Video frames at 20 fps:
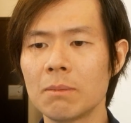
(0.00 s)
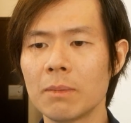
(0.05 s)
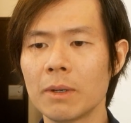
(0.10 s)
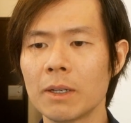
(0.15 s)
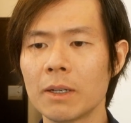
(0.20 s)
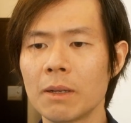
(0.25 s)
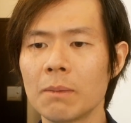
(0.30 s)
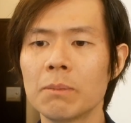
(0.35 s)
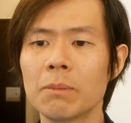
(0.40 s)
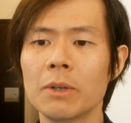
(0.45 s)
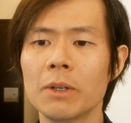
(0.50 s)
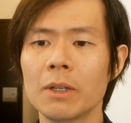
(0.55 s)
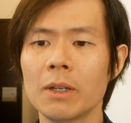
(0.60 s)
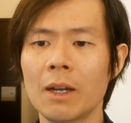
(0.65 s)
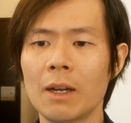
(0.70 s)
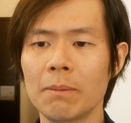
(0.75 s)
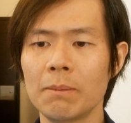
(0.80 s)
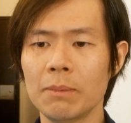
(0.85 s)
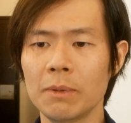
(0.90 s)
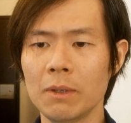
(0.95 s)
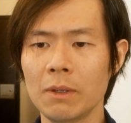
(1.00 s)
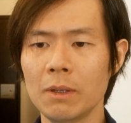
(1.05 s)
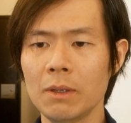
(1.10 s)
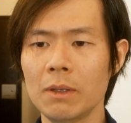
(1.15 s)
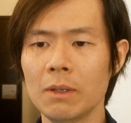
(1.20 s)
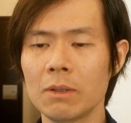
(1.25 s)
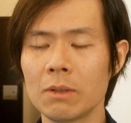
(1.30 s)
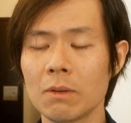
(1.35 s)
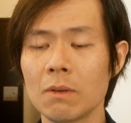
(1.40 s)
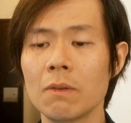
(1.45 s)
but I'm pretty happy
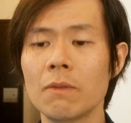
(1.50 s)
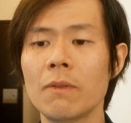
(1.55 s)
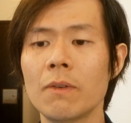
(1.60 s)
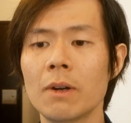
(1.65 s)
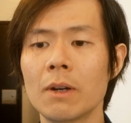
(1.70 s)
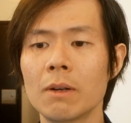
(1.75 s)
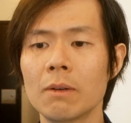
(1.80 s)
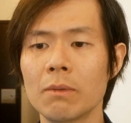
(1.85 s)
so far